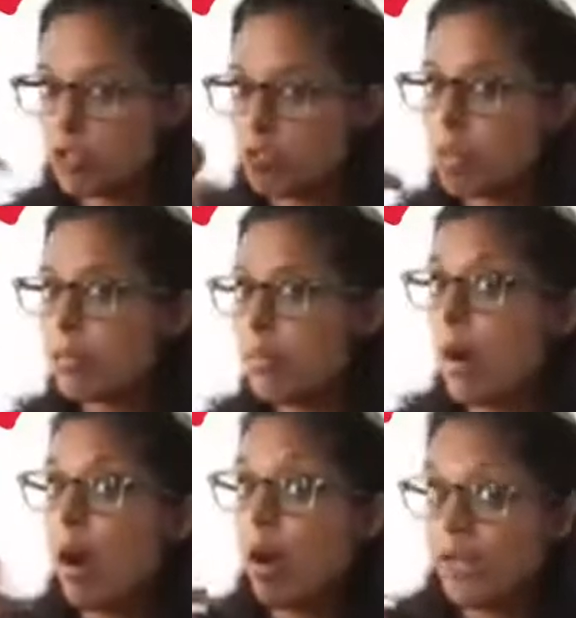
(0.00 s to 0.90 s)
in
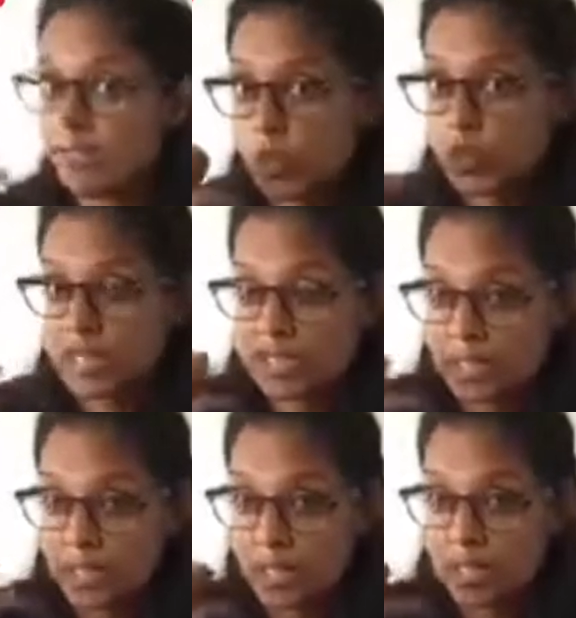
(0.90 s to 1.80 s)
my phonics
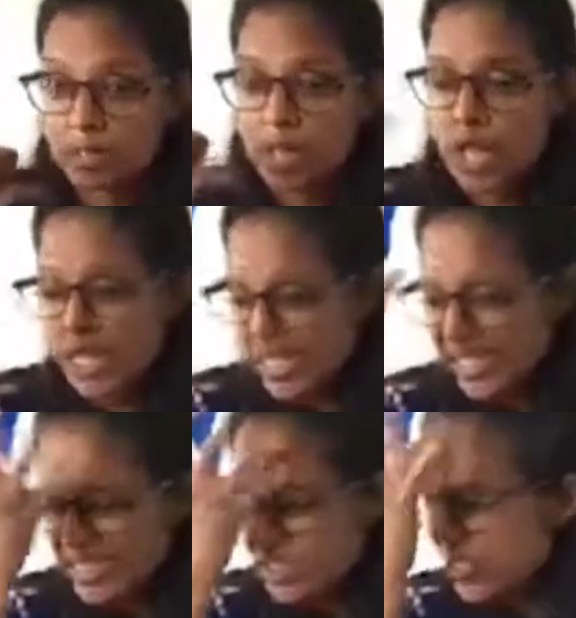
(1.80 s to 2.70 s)
class is
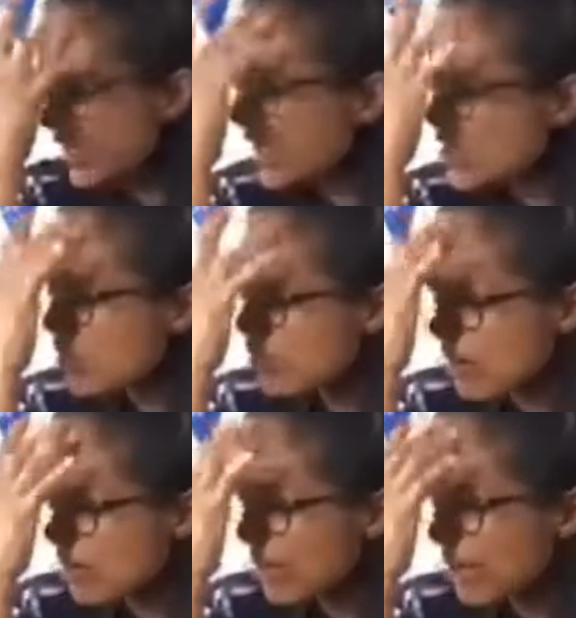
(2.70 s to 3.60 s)
you need to
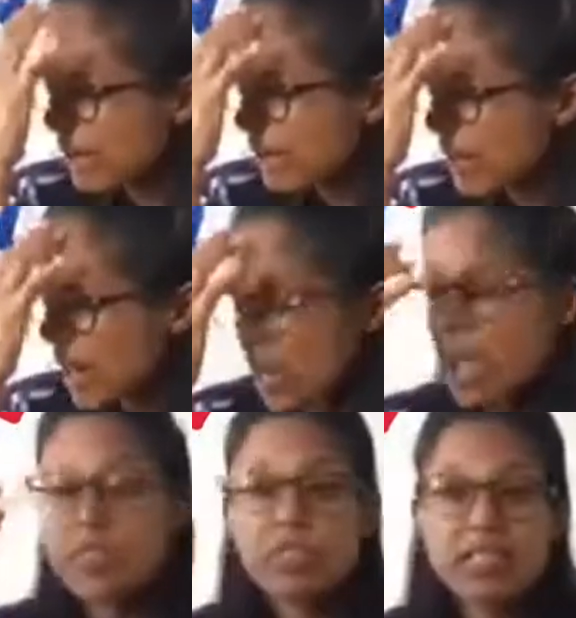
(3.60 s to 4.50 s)
remember
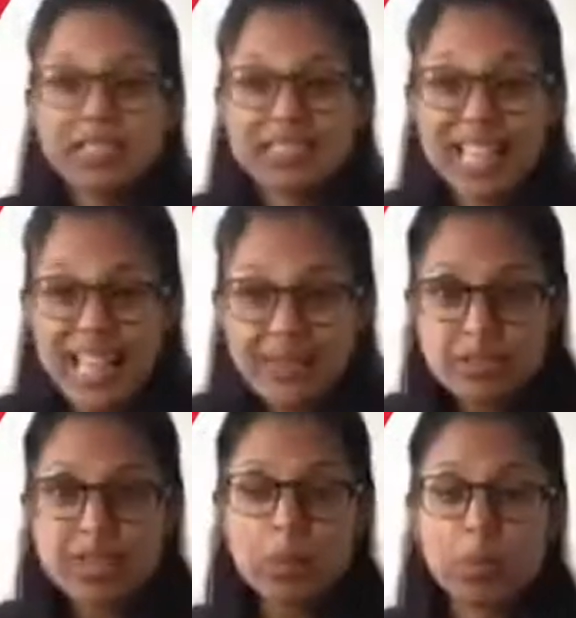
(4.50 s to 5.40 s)
the sounds that
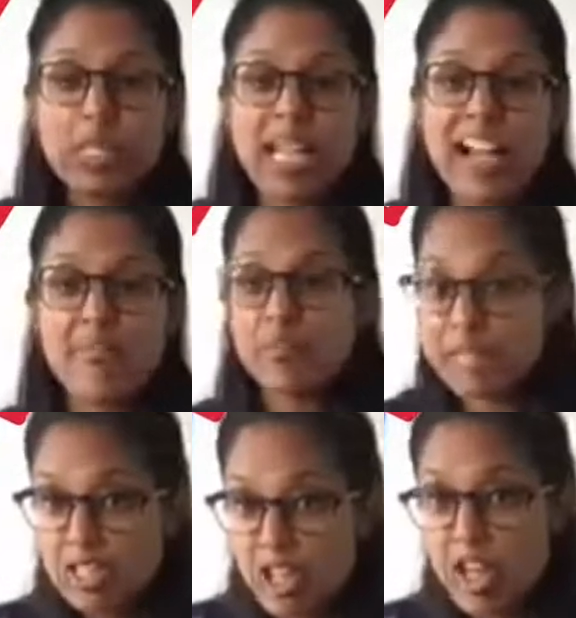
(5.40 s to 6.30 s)
we have been
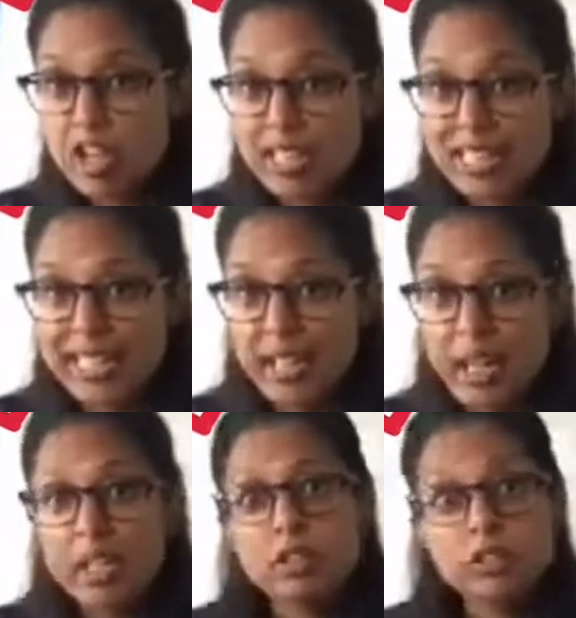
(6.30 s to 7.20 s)
learning
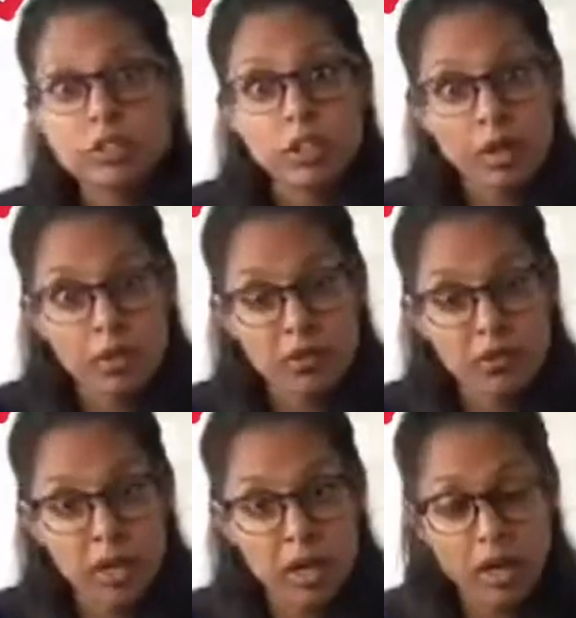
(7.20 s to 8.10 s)
so
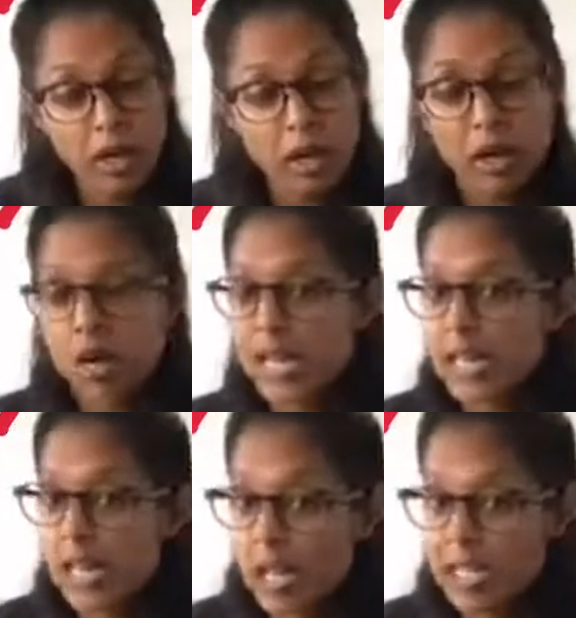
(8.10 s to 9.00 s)
far. And
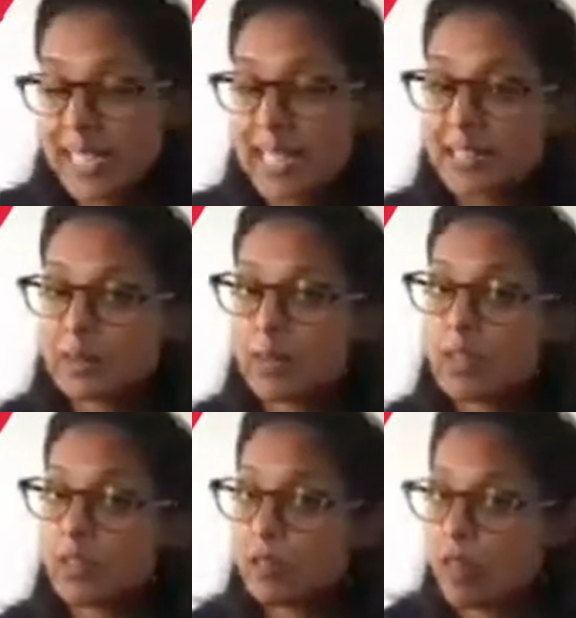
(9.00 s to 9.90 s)
lucky us, we've
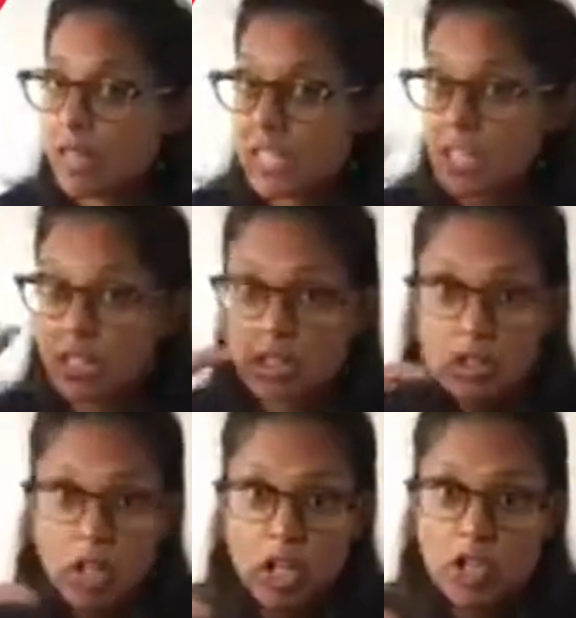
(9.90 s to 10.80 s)
already learned
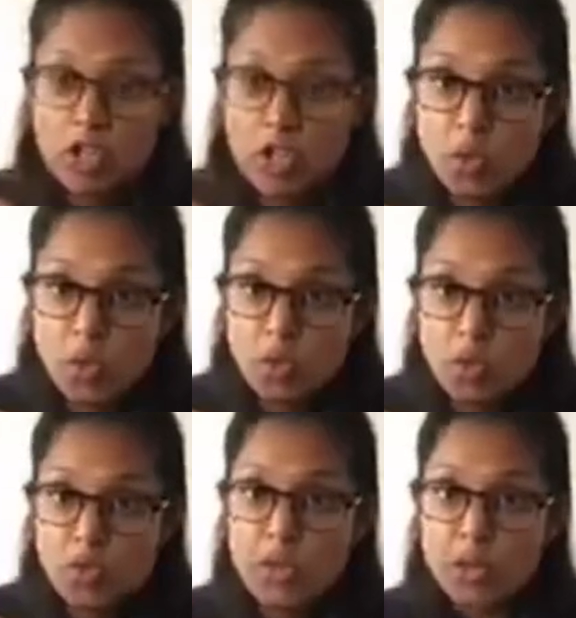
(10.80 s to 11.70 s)
2
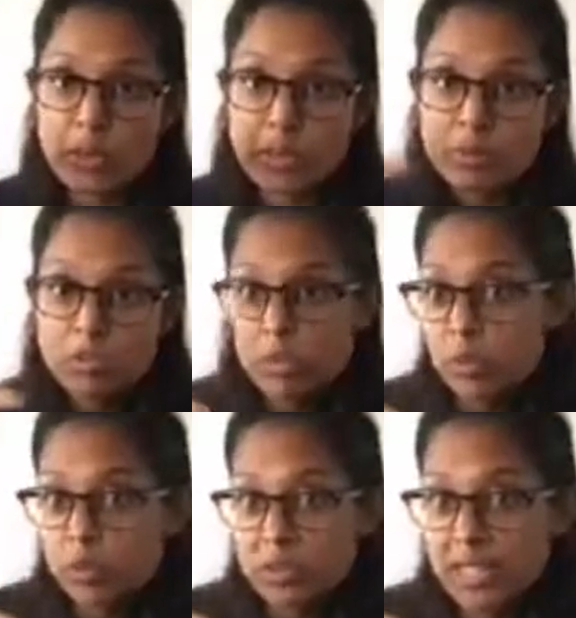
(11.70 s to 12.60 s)
phonemes, 2
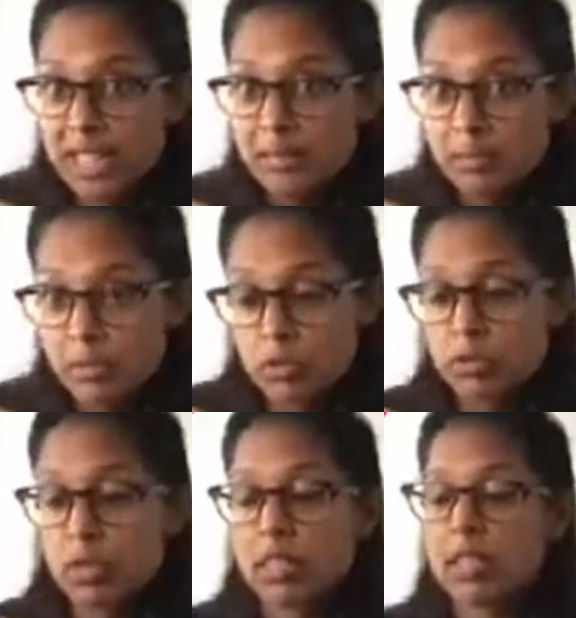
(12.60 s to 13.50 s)
sounds
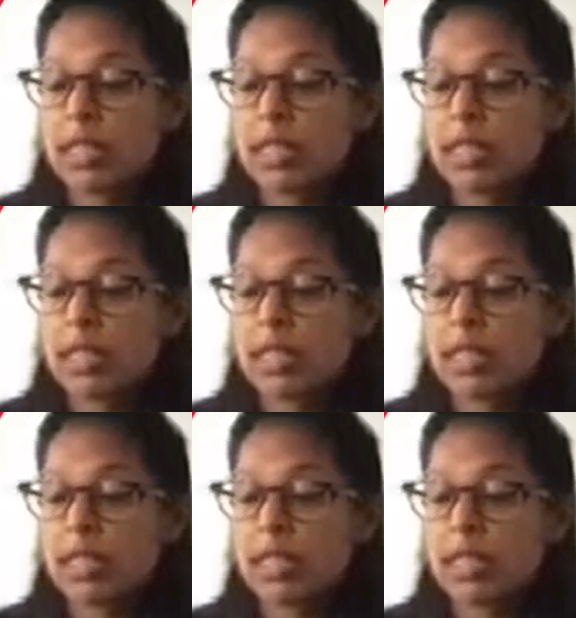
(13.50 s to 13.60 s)
already.